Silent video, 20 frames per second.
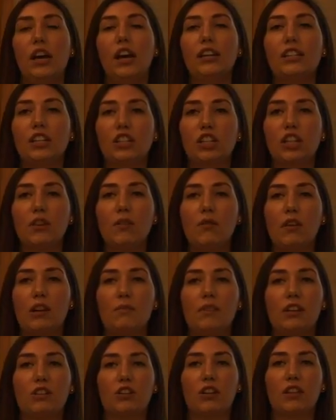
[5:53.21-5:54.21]
Additionally, we want
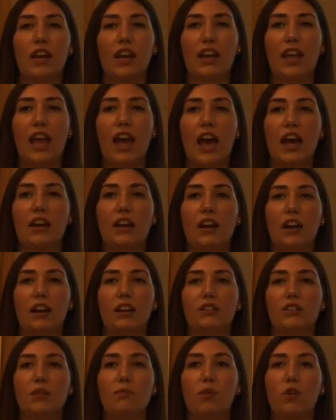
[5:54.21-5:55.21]
to make sure that CAT
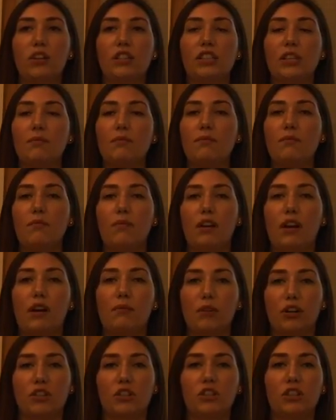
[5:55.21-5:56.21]
supports some
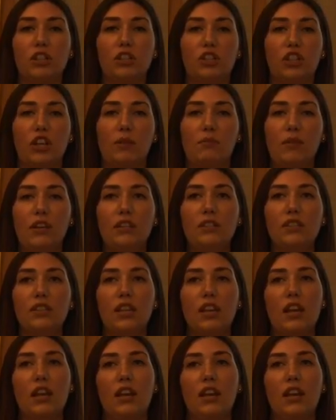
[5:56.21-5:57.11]
emergency shipments.